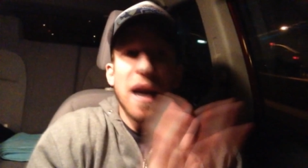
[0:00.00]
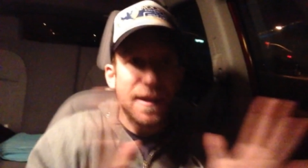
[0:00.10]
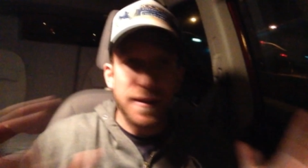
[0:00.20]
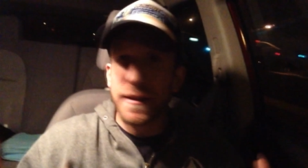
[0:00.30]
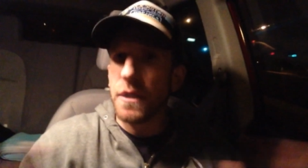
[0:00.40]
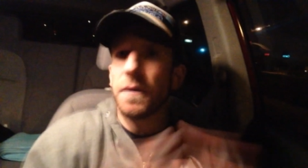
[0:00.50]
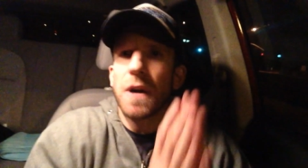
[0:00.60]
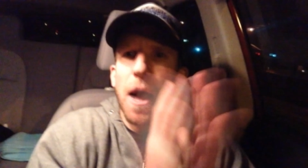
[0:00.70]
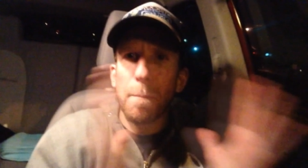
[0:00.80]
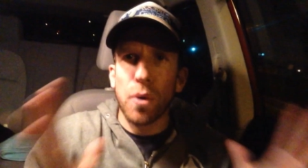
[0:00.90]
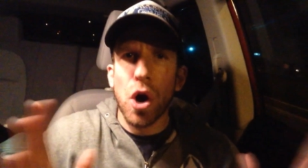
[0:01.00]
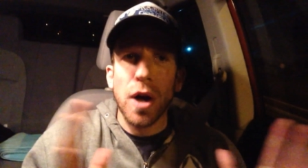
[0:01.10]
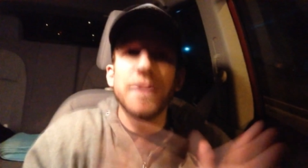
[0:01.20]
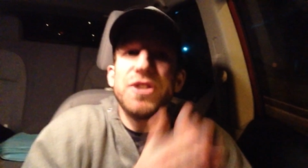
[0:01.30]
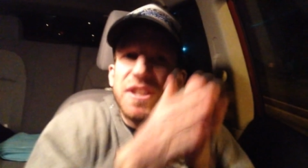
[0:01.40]
Not silver, not
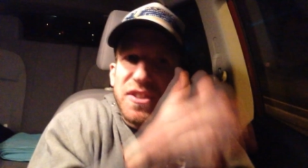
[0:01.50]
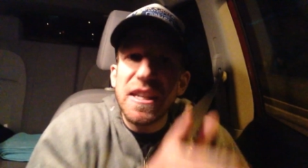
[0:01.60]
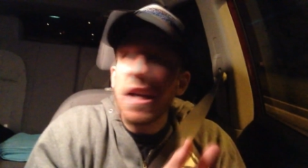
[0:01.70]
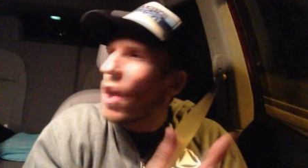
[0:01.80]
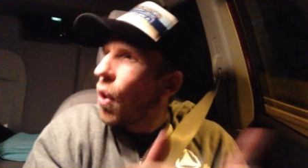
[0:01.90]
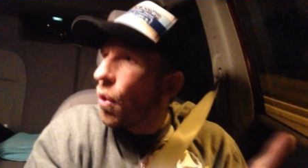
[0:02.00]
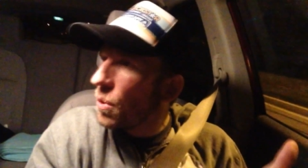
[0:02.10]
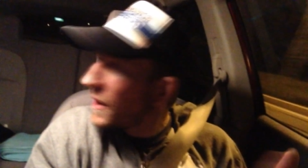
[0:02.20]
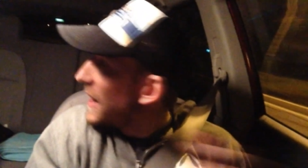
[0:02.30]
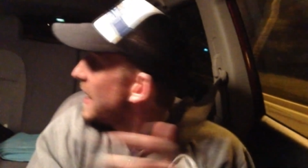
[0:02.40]
bronze. You see gold.